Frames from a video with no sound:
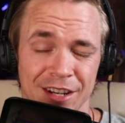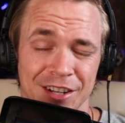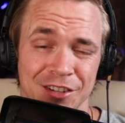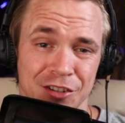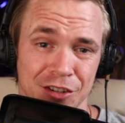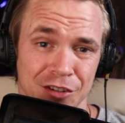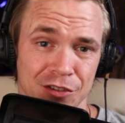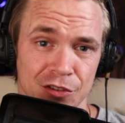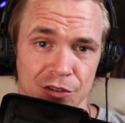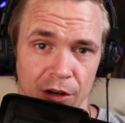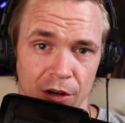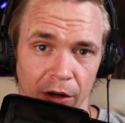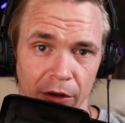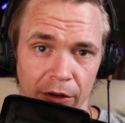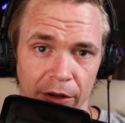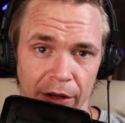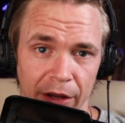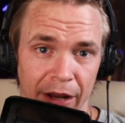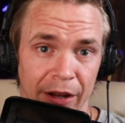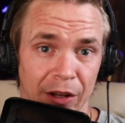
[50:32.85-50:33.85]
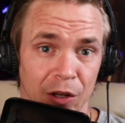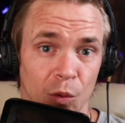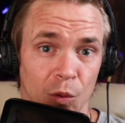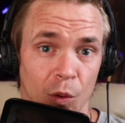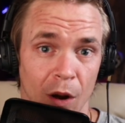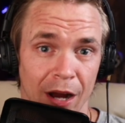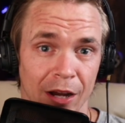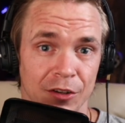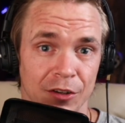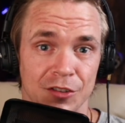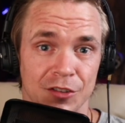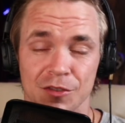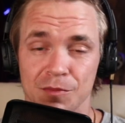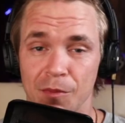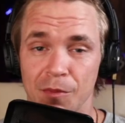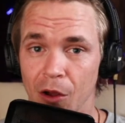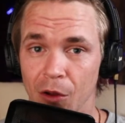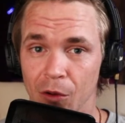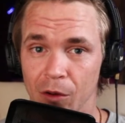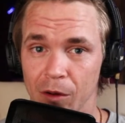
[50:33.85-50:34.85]
Just start and acquire
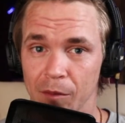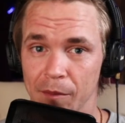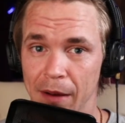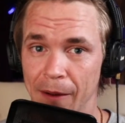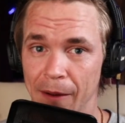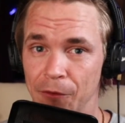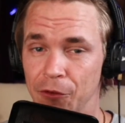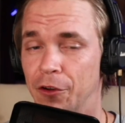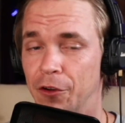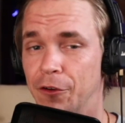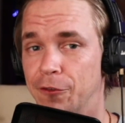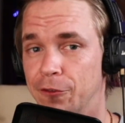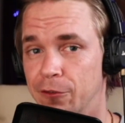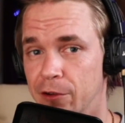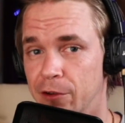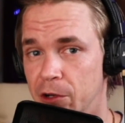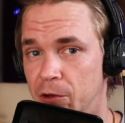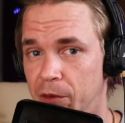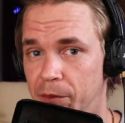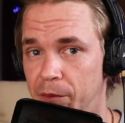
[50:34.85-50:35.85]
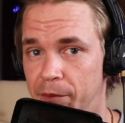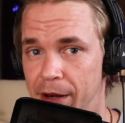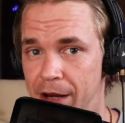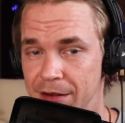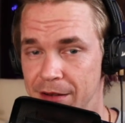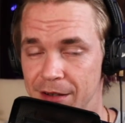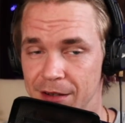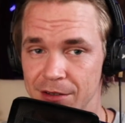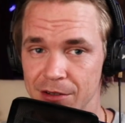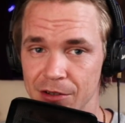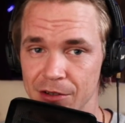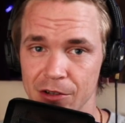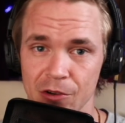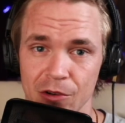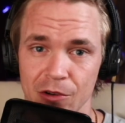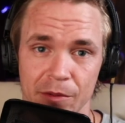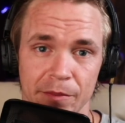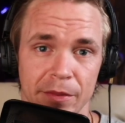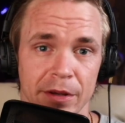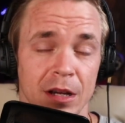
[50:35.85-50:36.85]
smaller amounts on a frequent basis so
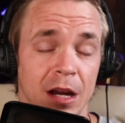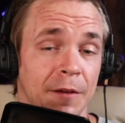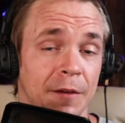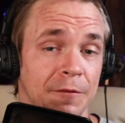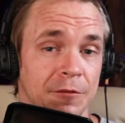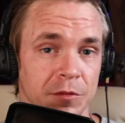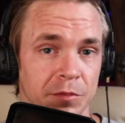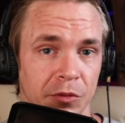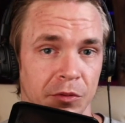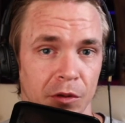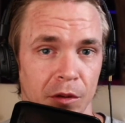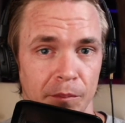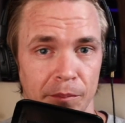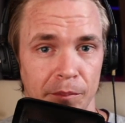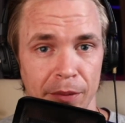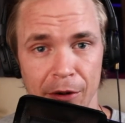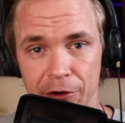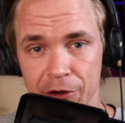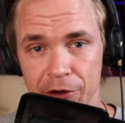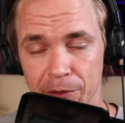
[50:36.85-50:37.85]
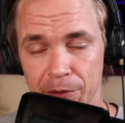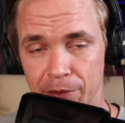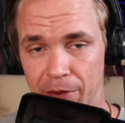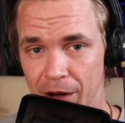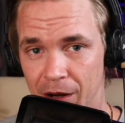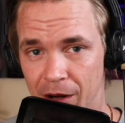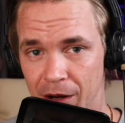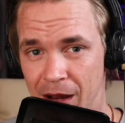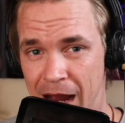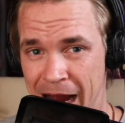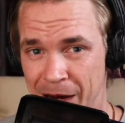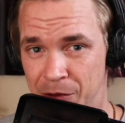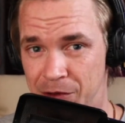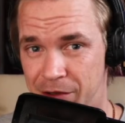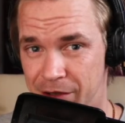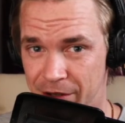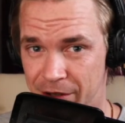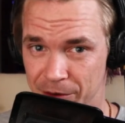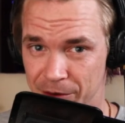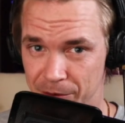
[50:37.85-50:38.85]
you can be comfortable about your
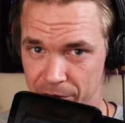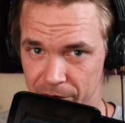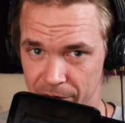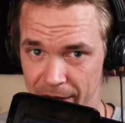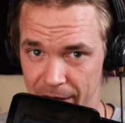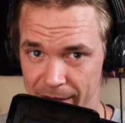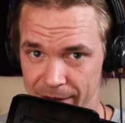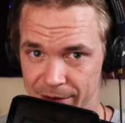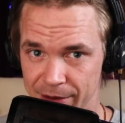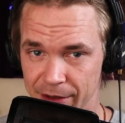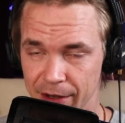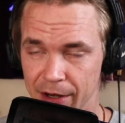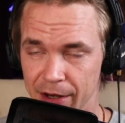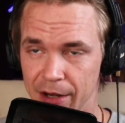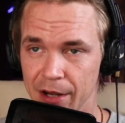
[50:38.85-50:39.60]
acquisition price.